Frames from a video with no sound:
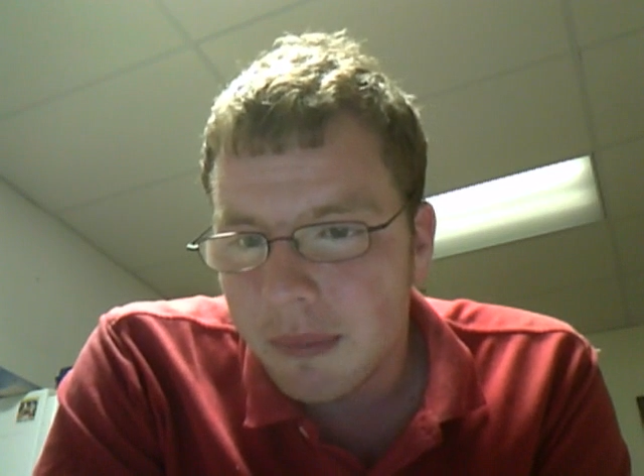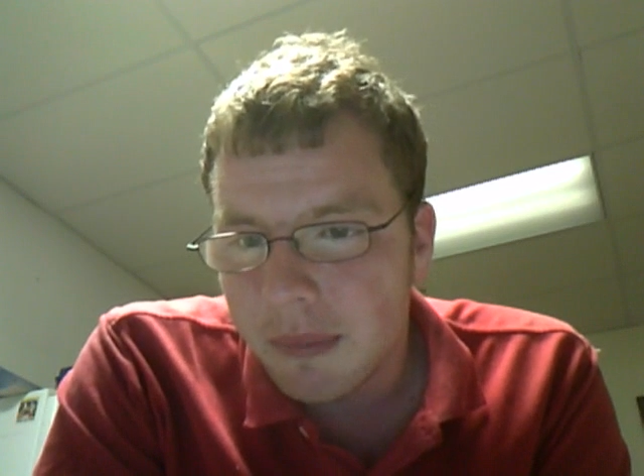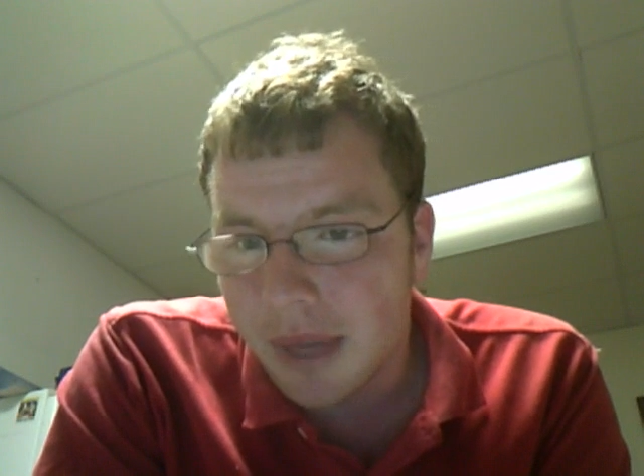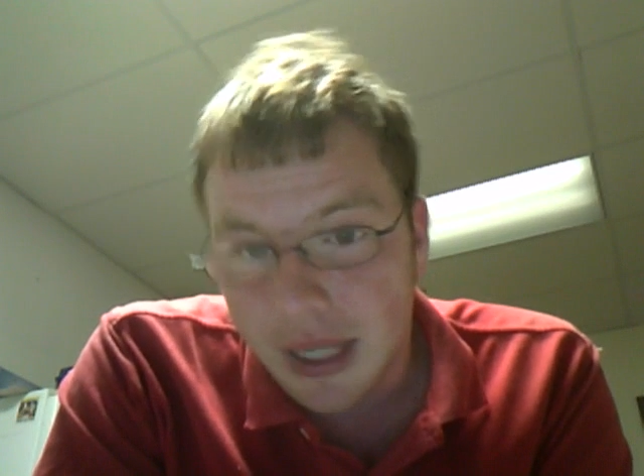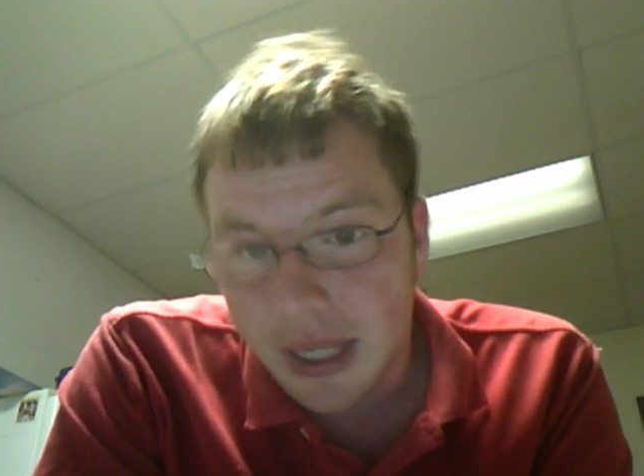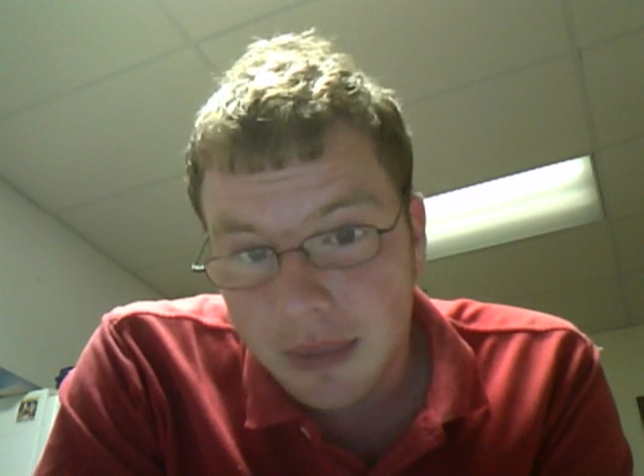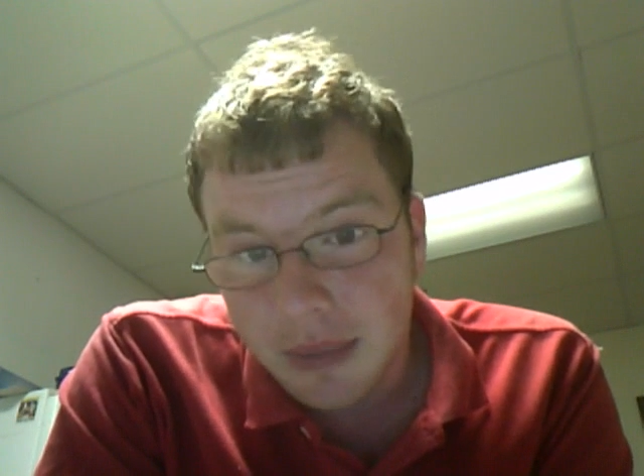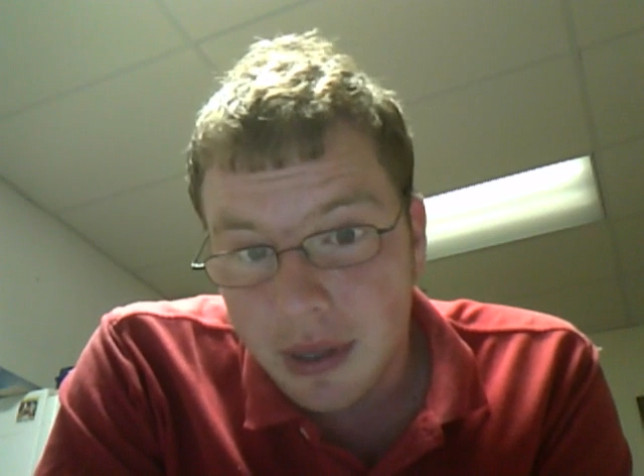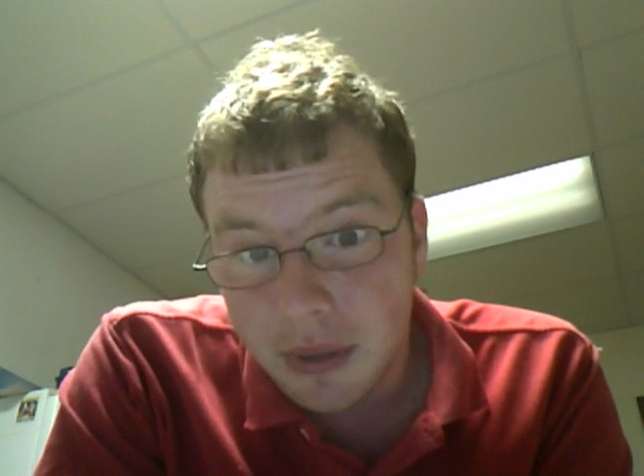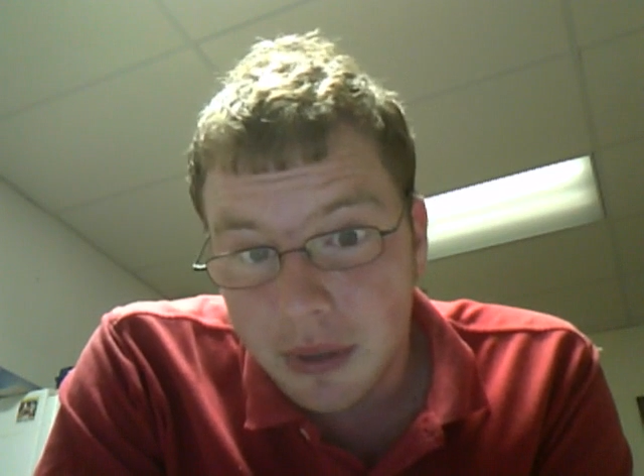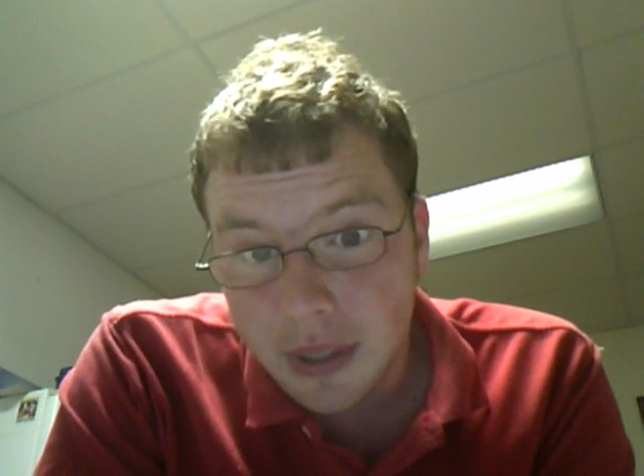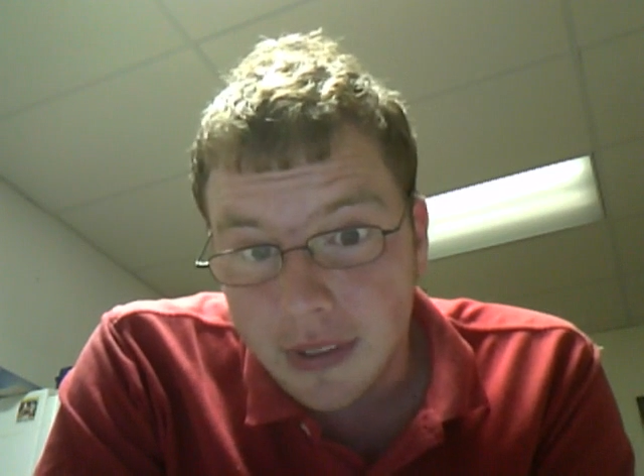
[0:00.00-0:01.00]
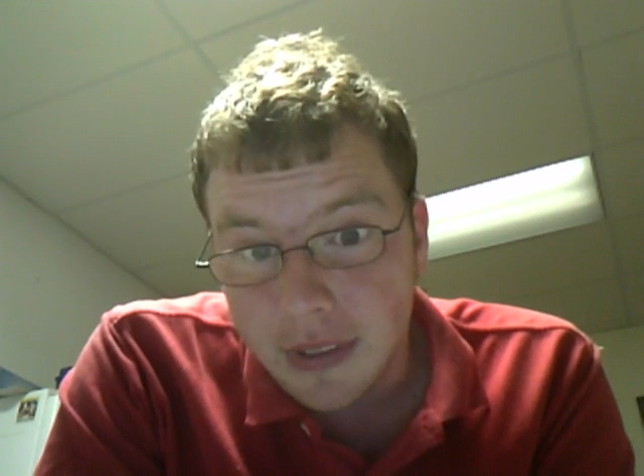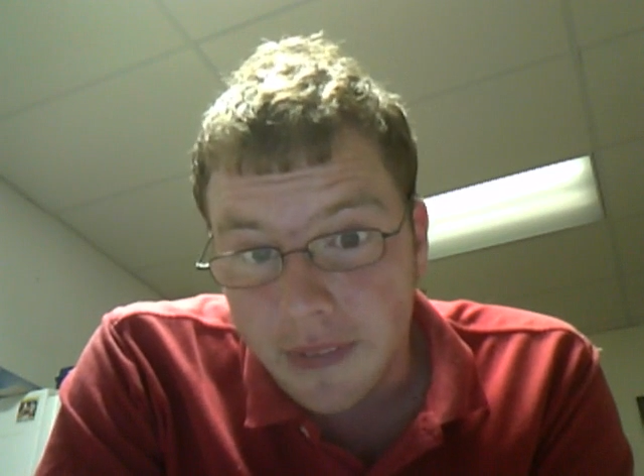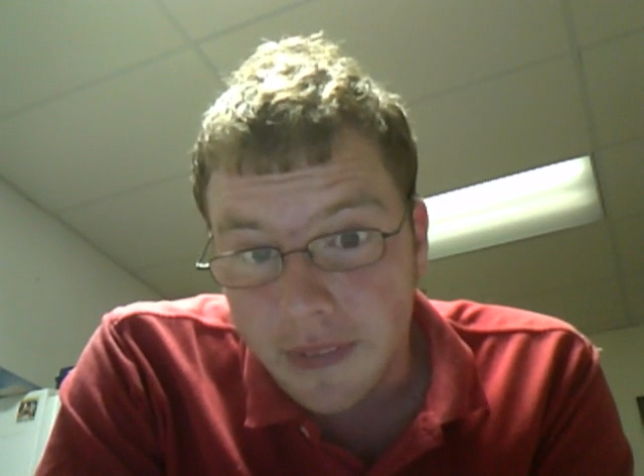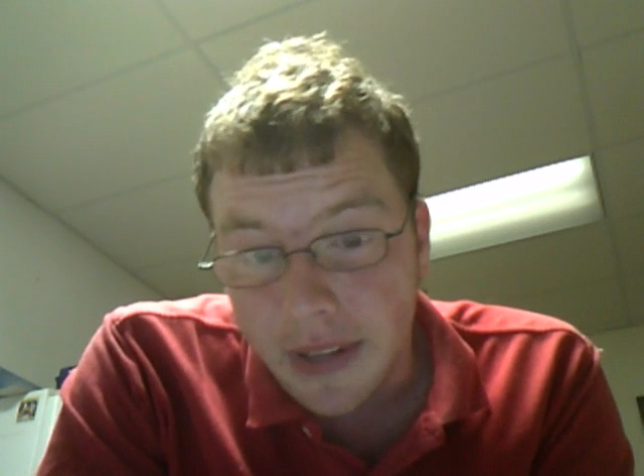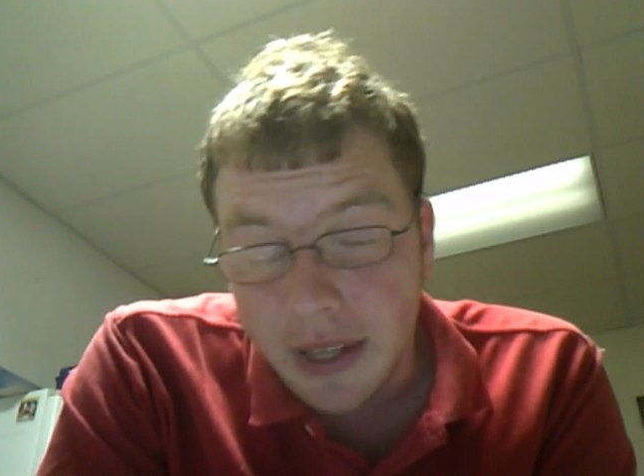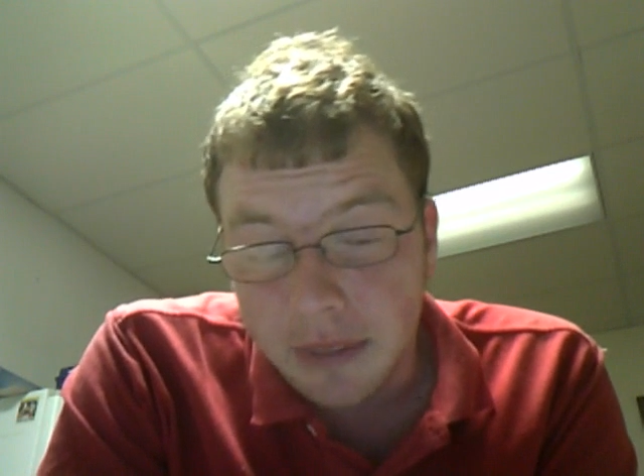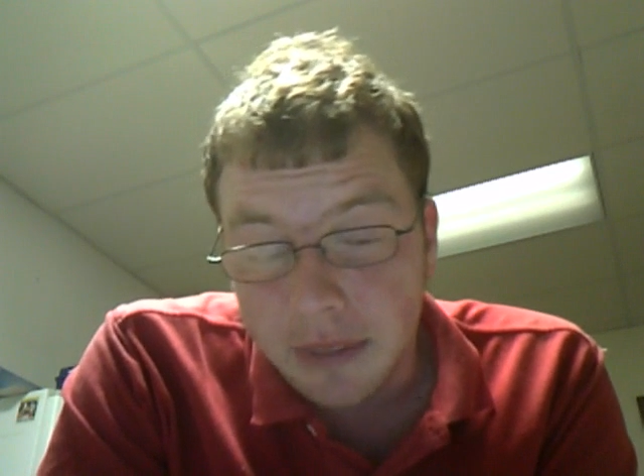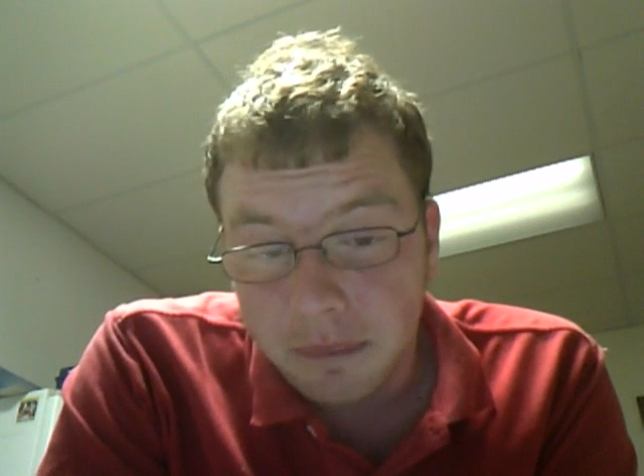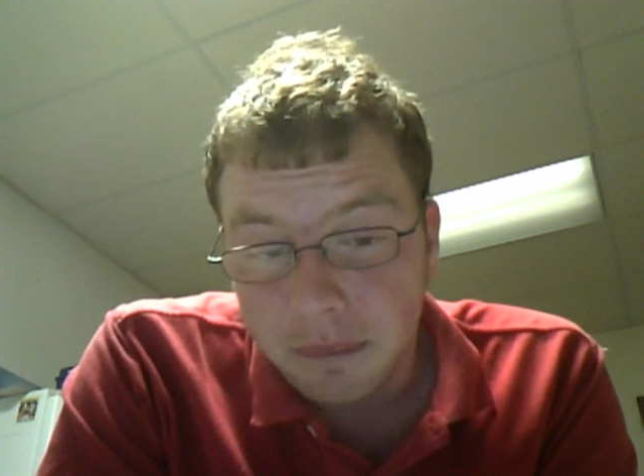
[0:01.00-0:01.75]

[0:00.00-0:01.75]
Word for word: Mark my words on that.